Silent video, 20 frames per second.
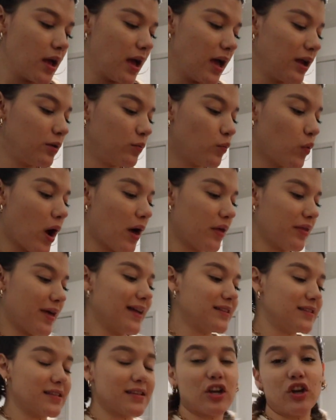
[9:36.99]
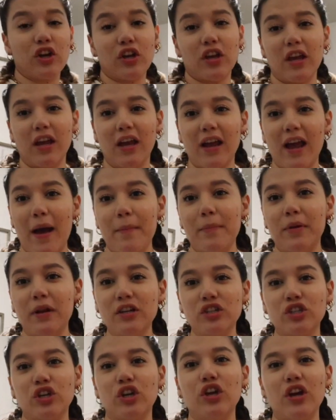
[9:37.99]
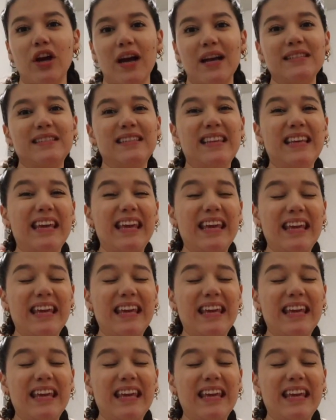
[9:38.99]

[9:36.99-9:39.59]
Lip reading: And while that's cooking, I'm gonna show you guys the